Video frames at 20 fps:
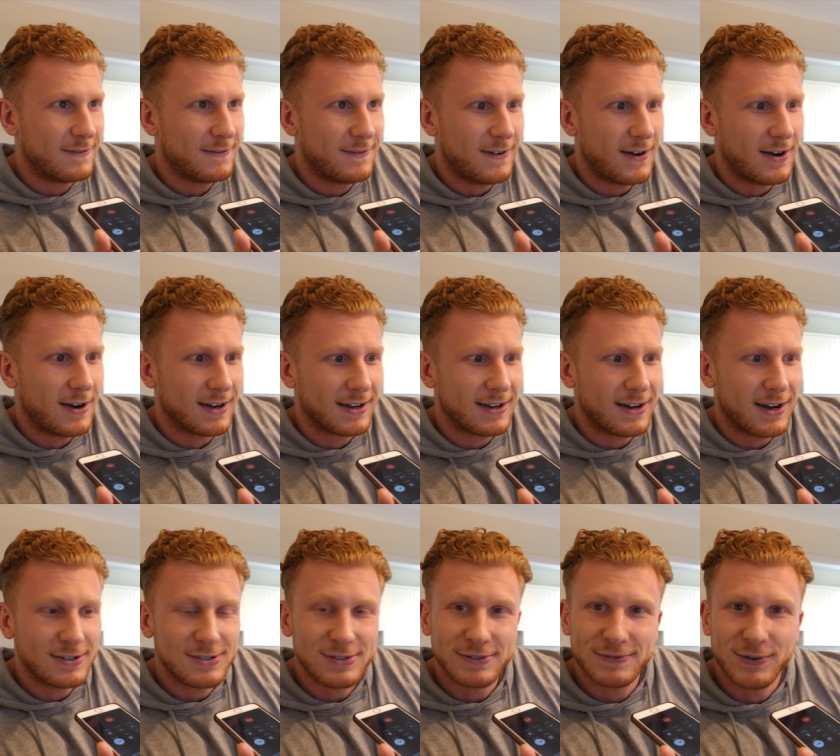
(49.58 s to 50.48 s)
fuck,
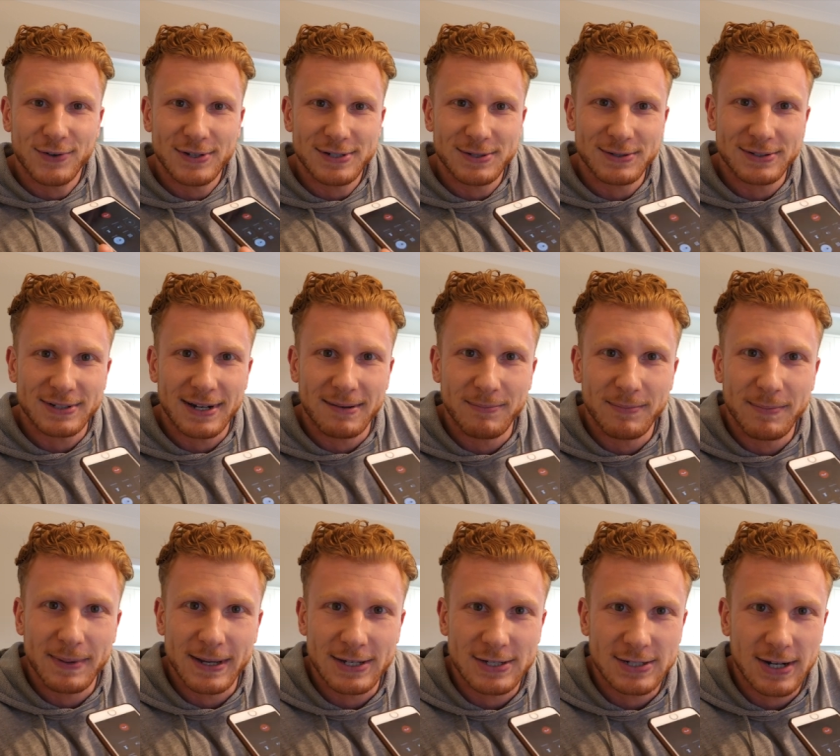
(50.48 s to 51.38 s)
I just thought this was some
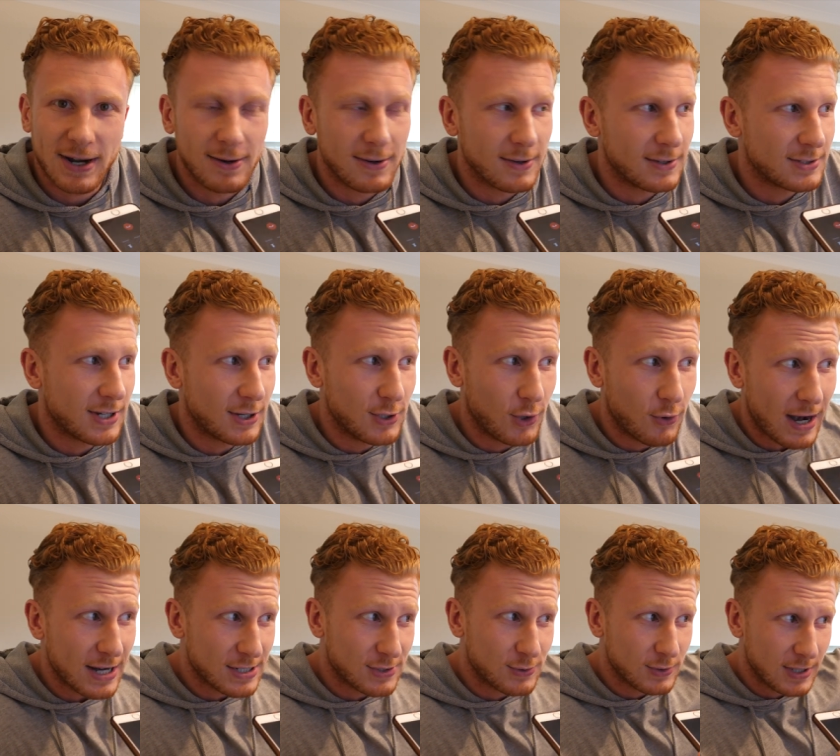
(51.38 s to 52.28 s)
big joke. So you're
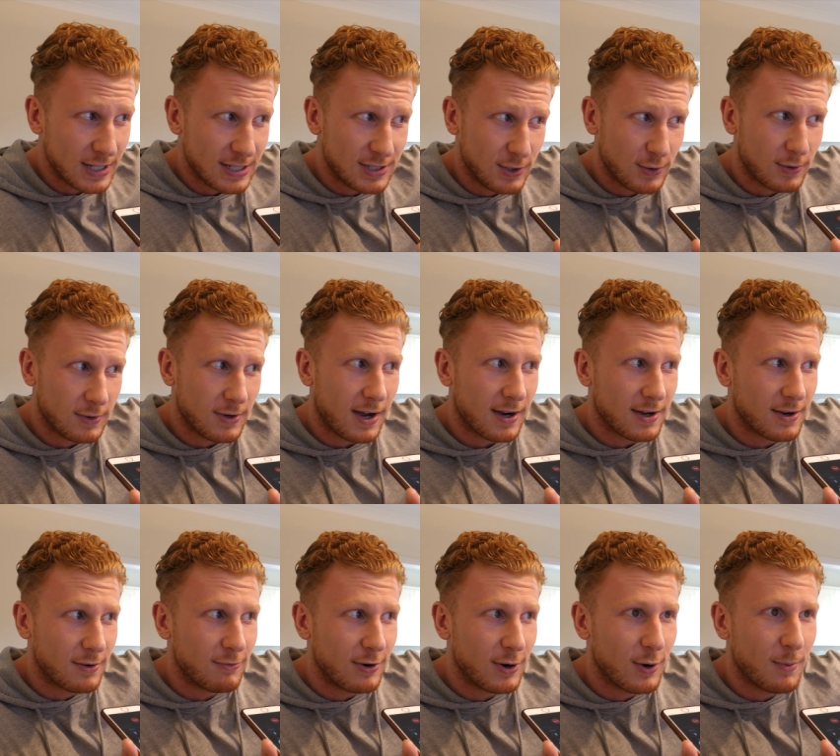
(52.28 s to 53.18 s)
actual. This, you're like
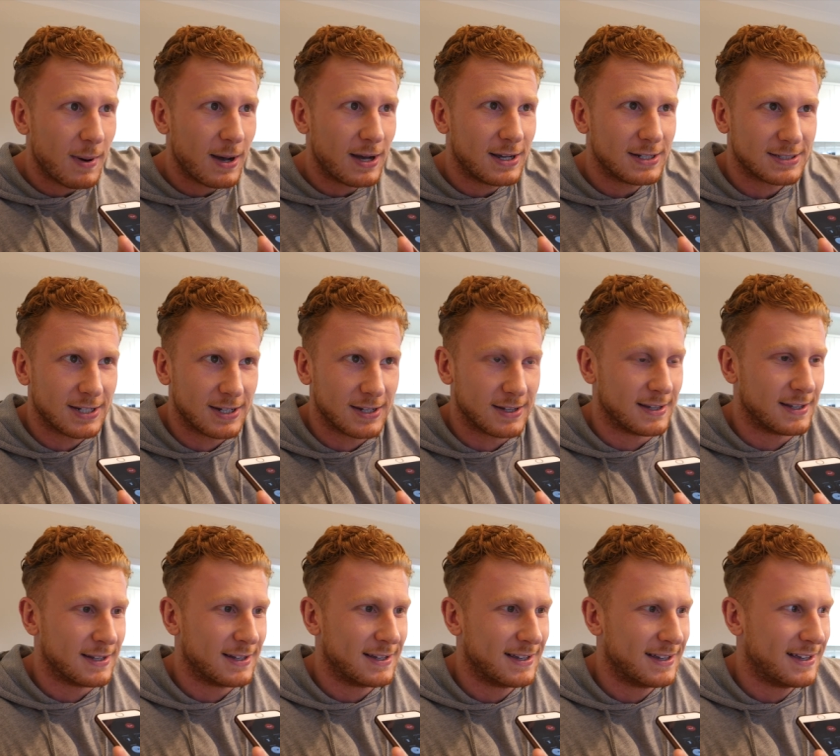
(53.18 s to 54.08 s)
a real person.
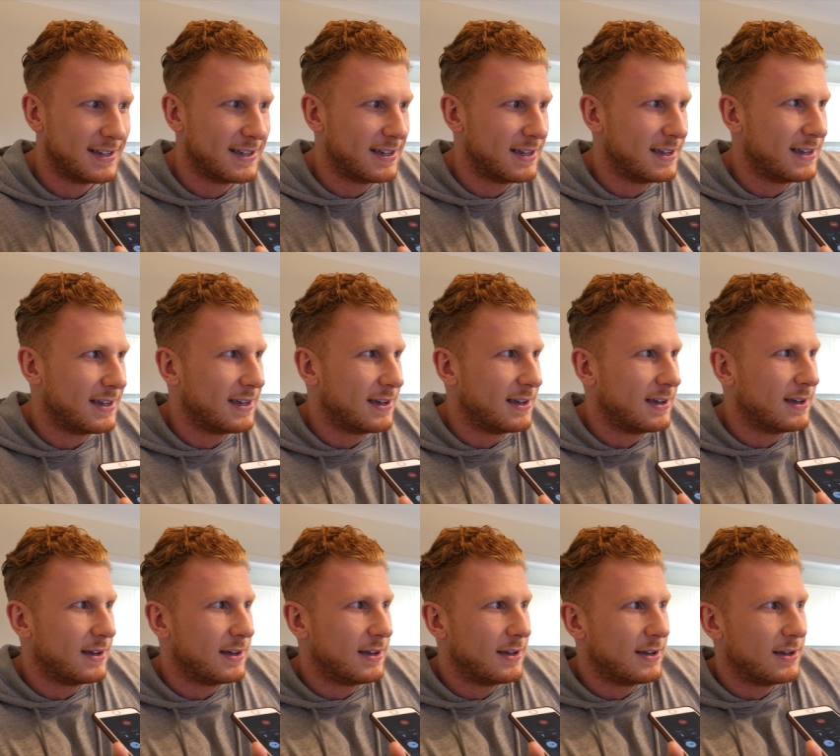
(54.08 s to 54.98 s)
Yeah.
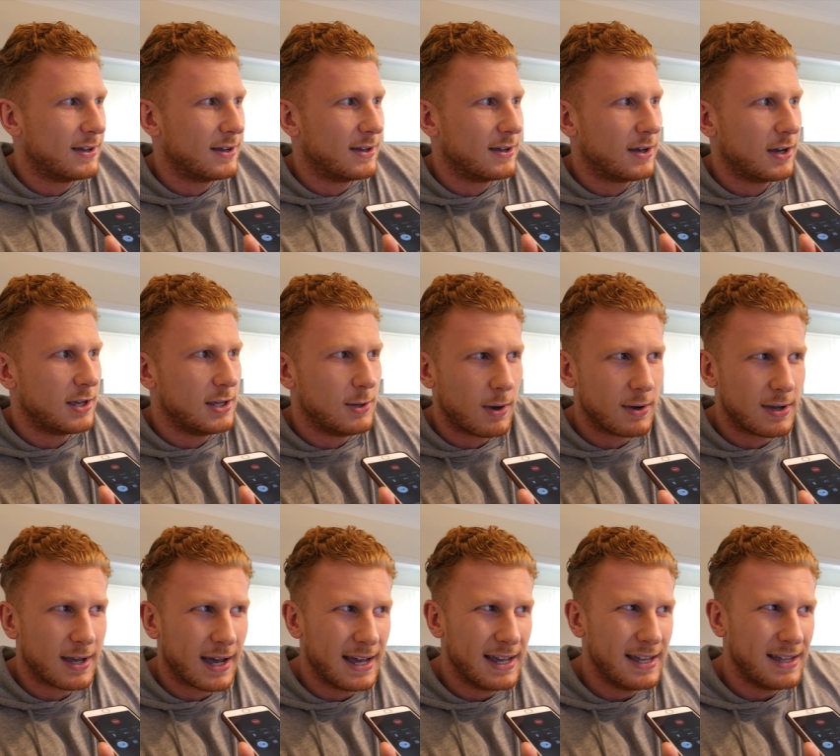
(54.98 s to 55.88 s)
Are you
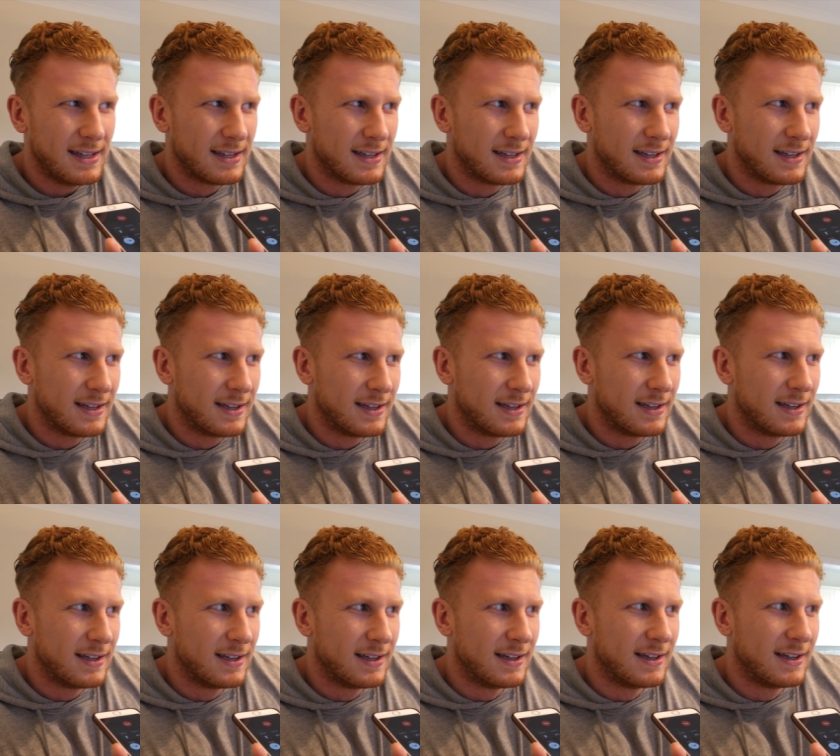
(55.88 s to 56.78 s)
okay?
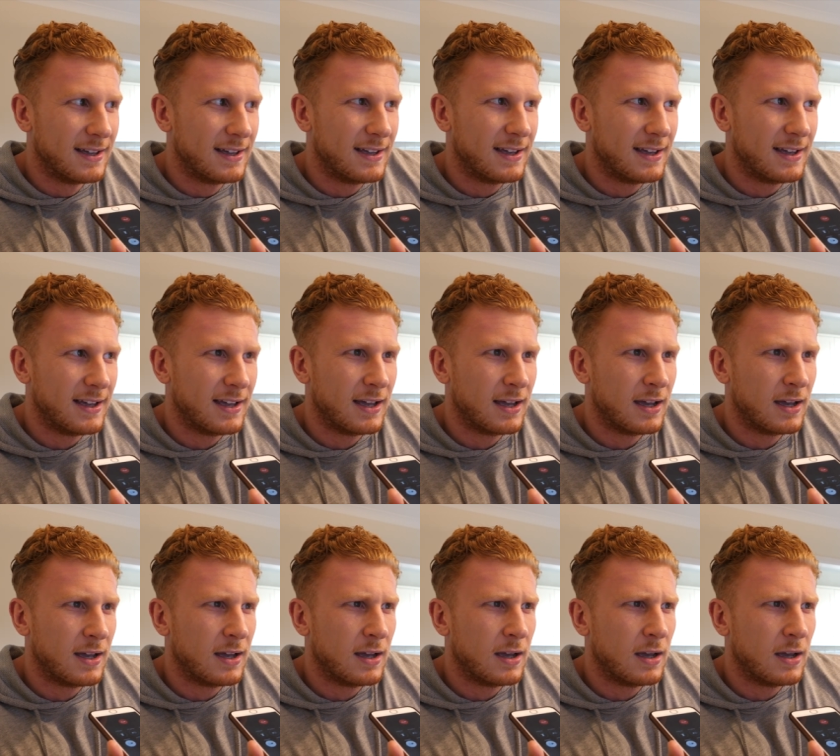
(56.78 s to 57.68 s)
Yeah, but
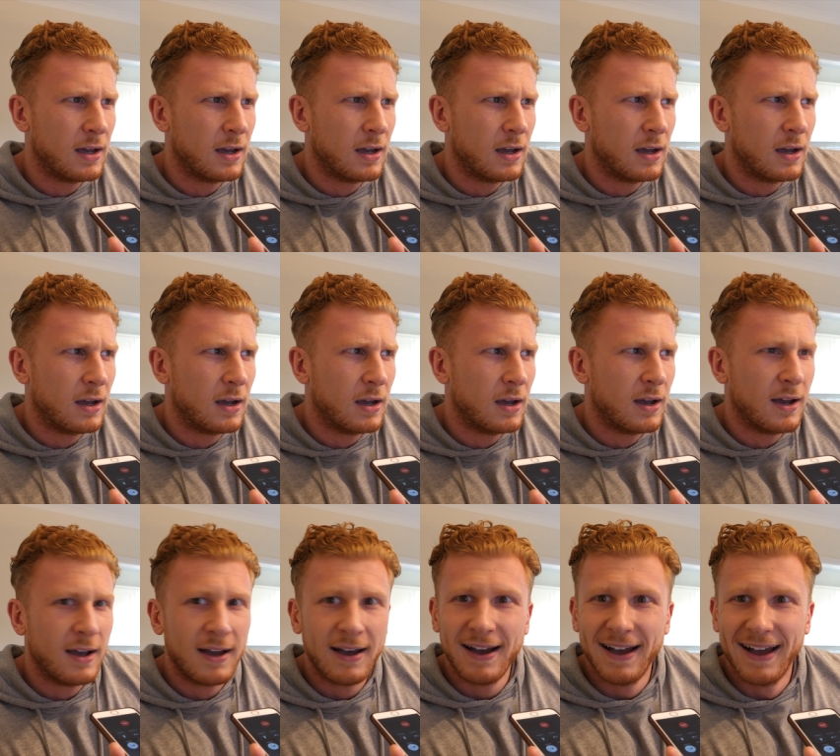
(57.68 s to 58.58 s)
I can't. I've,
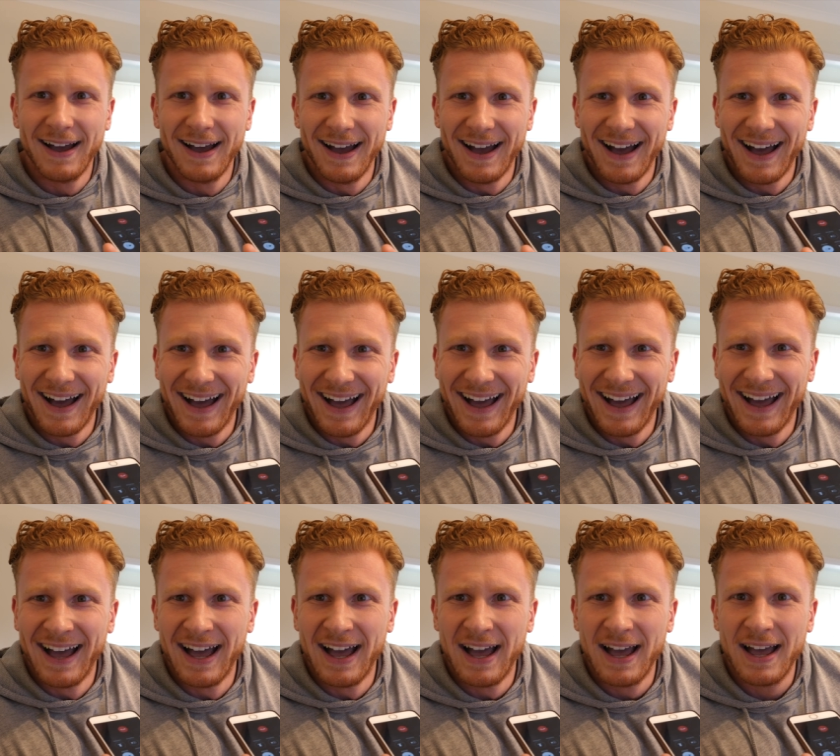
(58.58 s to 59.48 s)
I've got to go. So
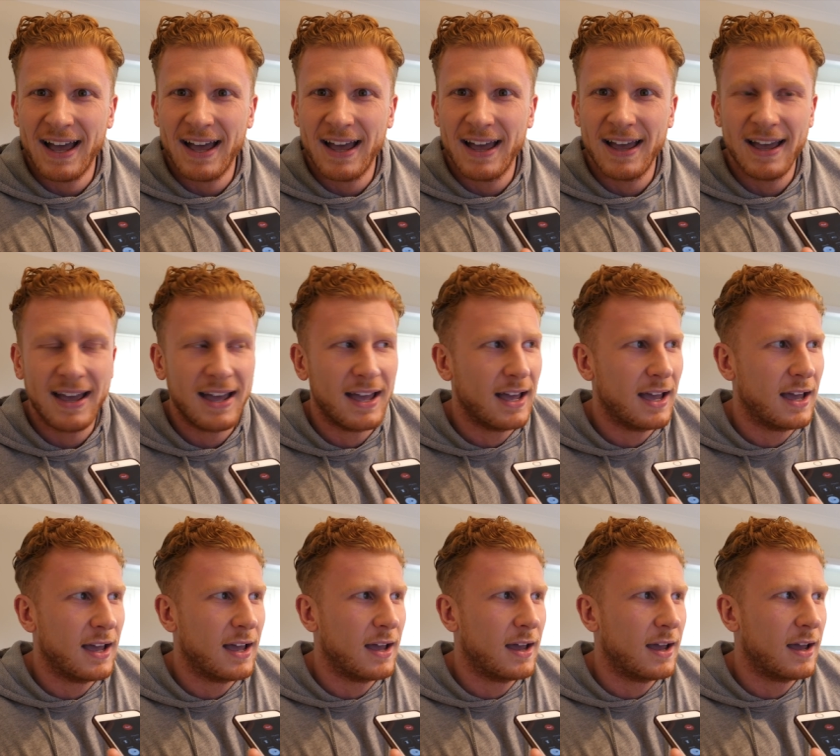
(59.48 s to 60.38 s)
I, have got to get on
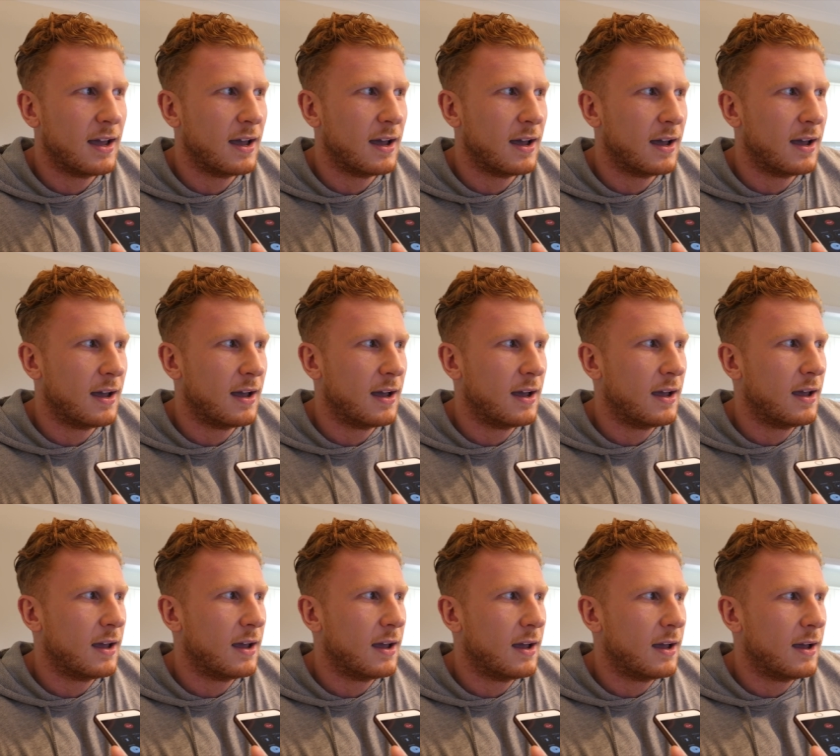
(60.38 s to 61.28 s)
with my work. But
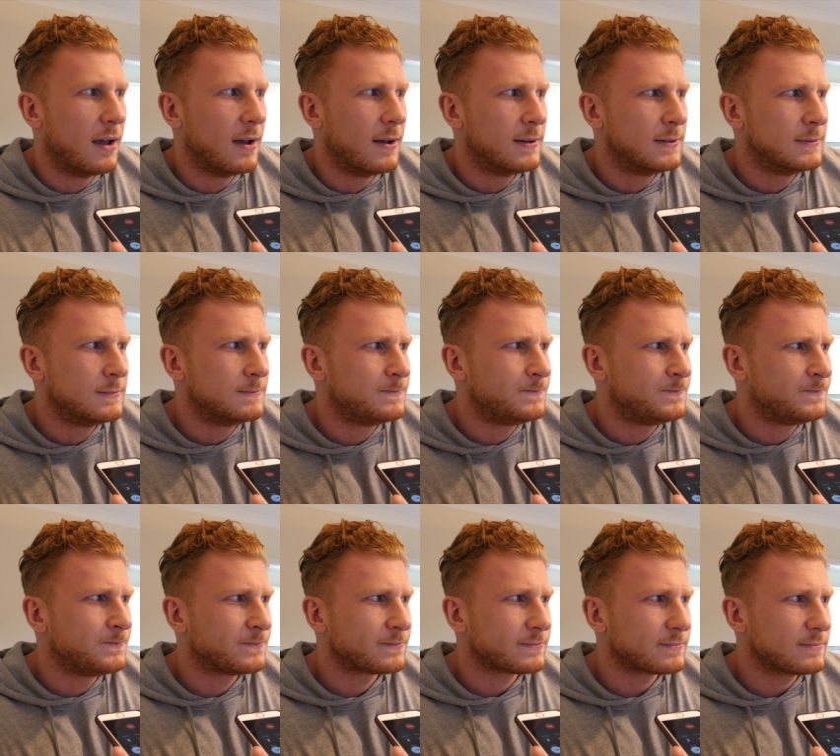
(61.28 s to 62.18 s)
if you call
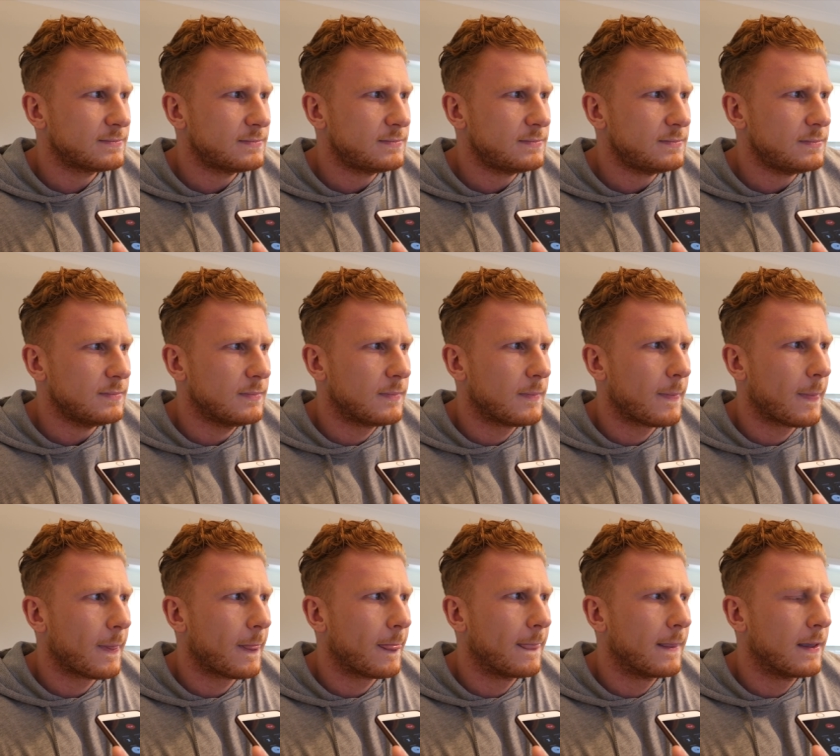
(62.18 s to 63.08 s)
me tomorrow, I can
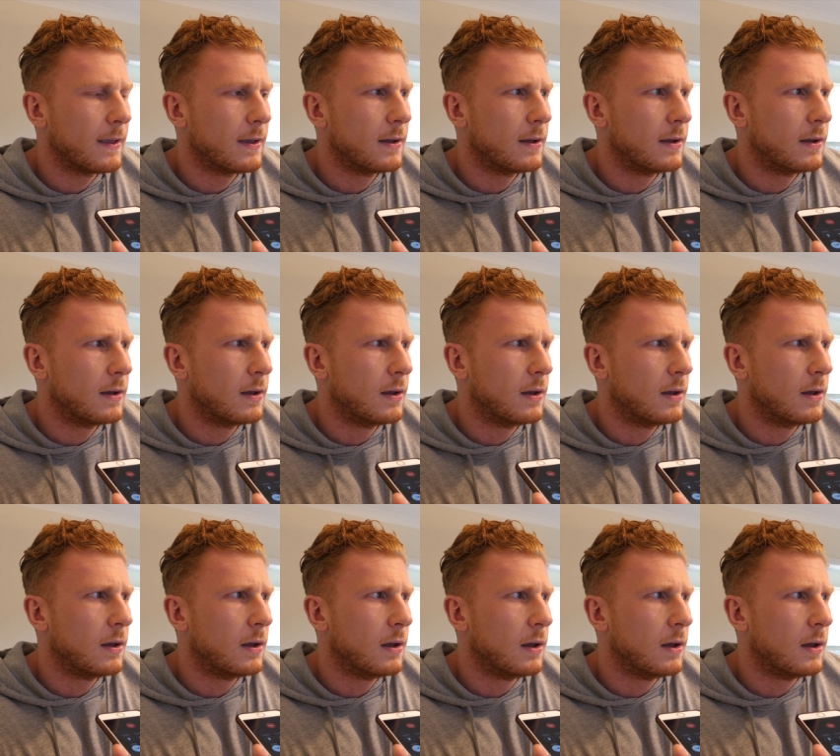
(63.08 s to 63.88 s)
happily have a chat